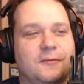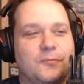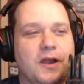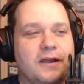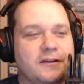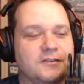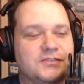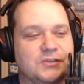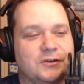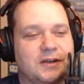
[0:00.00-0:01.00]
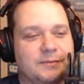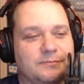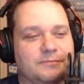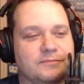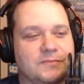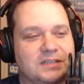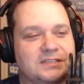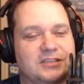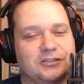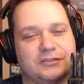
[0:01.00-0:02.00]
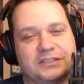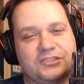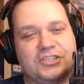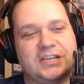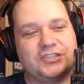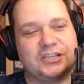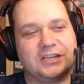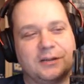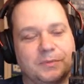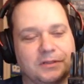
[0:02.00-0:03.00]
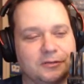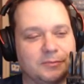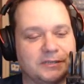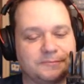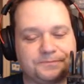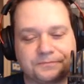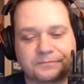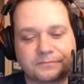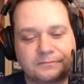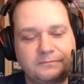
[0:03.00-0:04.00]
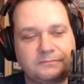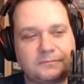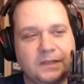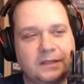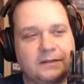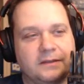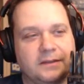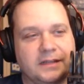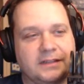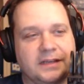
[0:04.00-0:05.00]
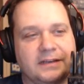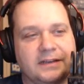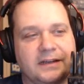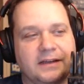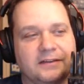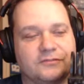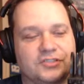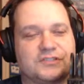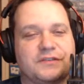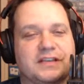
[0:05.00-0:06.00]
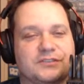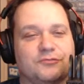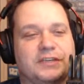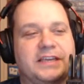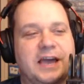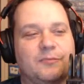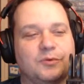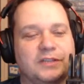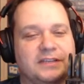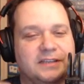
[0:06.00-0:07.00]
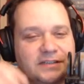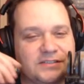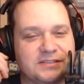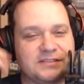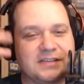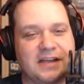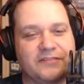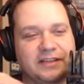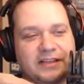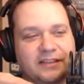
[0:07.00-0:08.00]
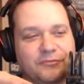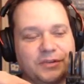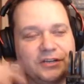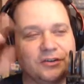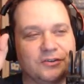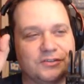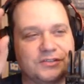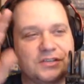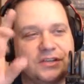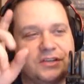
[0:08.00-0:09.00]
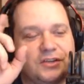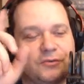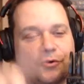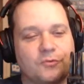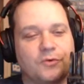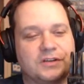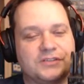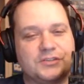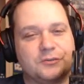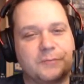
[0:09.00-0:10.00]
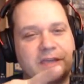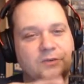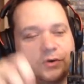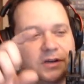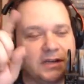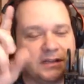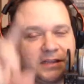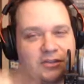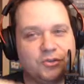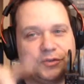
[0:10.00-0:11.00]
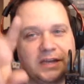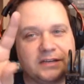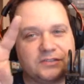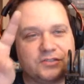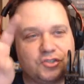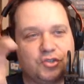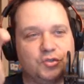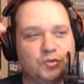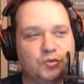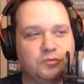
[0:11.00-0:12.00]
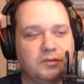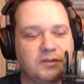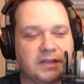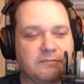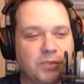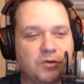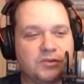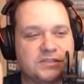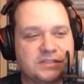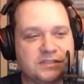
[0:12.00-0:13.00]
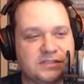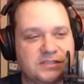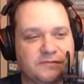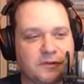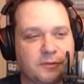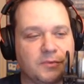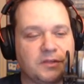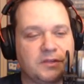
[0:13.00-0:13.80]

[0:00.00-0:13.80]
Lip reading: prior. So I'm continually changing it up a little bit. And then just as a recap, what they did is instead of having like 3 heroes, where one is your main one, and then you get 2 like bonuses from